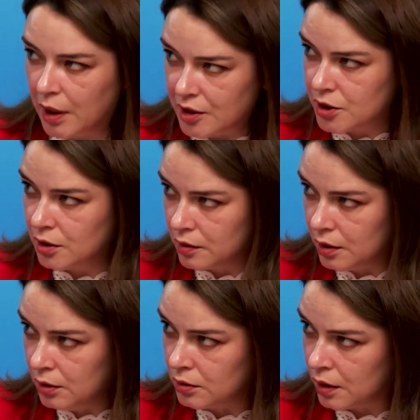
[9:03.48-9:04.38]
to
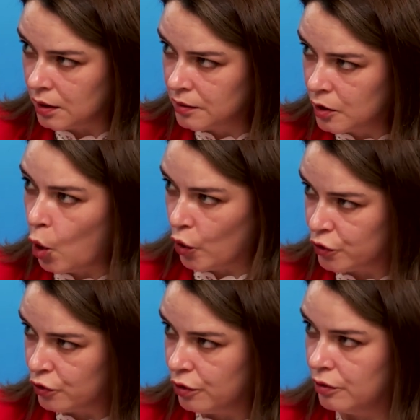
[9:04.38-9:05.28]
mention the, the, the
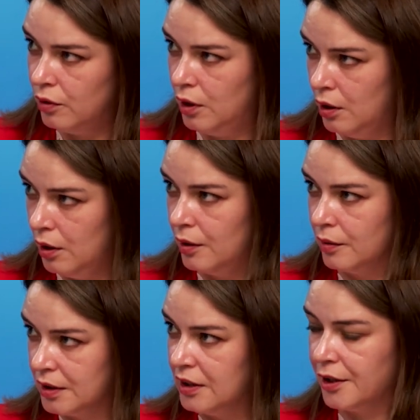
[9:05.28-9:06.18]
cost
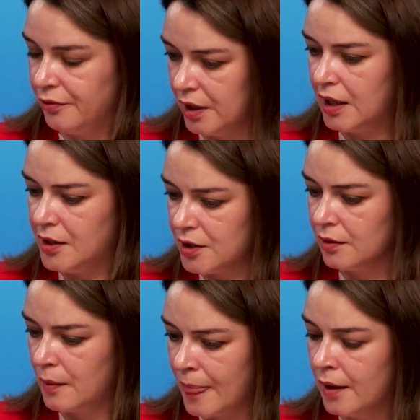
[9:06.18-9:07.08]
uh,
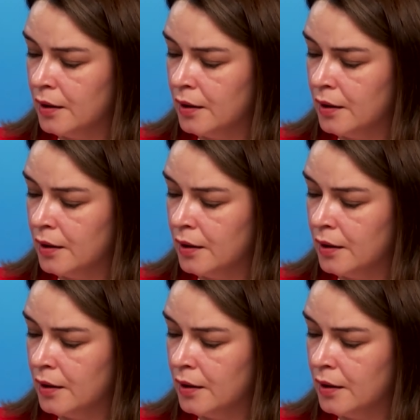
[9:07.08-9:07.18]
clarification.